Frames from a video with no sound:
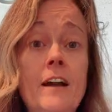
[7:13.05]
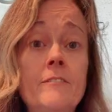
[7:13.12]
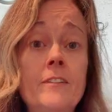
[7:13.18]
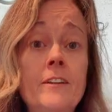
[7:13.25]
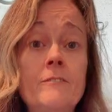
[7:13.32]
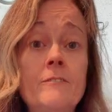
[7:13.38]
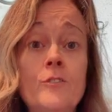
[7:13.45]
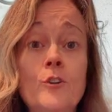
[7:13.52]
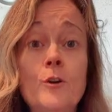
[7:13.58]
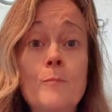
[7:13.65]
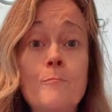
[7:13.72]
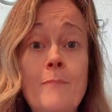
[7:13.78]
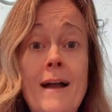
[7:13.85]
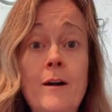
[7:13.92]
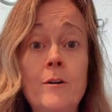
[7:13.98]
oven for
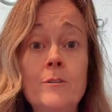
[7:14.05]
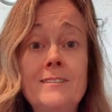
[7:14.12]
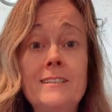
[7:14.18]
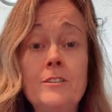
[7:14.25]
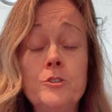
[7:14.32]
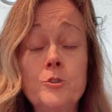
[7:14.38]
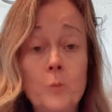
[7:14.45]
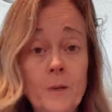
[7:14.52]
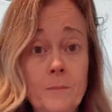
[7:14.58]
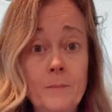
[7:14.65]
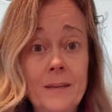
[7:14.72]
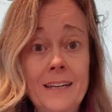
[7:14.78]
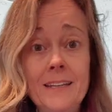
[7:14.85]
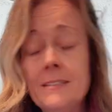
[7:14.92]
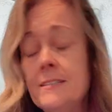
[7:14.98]
about 20
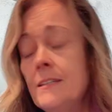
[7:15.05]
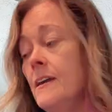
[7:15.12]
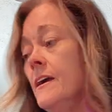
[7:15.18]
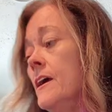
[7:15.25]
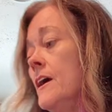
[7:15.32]
minutes.